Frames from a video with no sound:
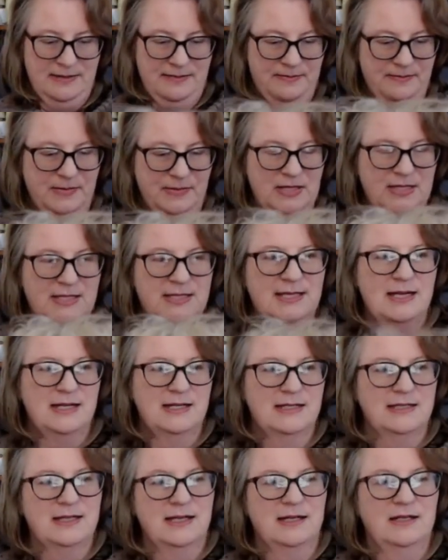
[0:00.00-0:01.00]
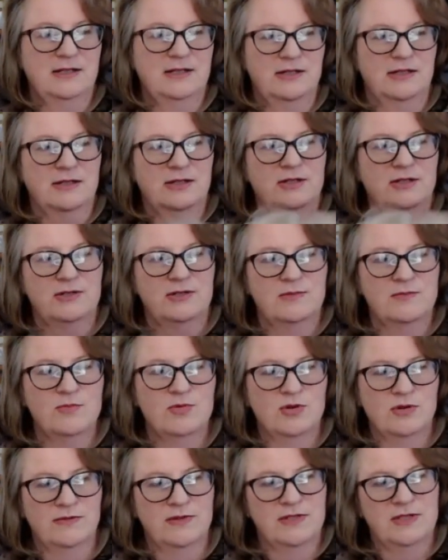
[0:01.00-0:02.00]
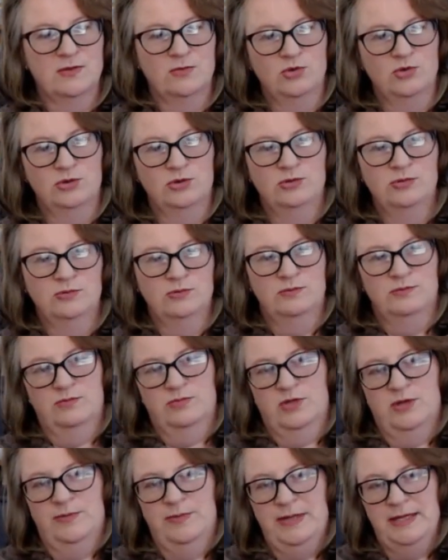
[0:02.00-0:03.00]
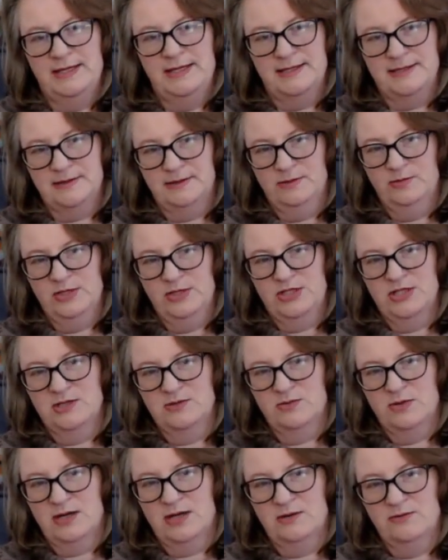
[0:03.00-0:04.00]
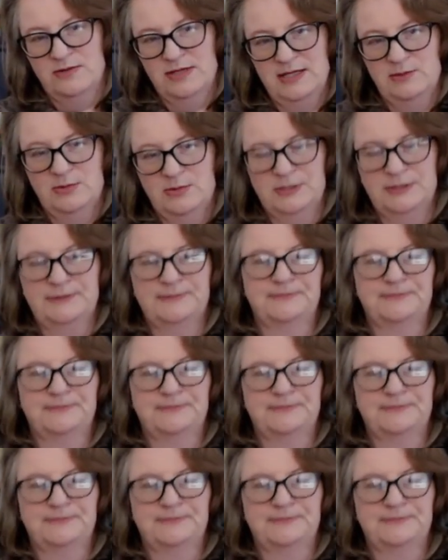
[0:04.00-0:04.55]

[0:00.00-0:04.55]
because then it's going to lose more of its wool properties, which is what I really want.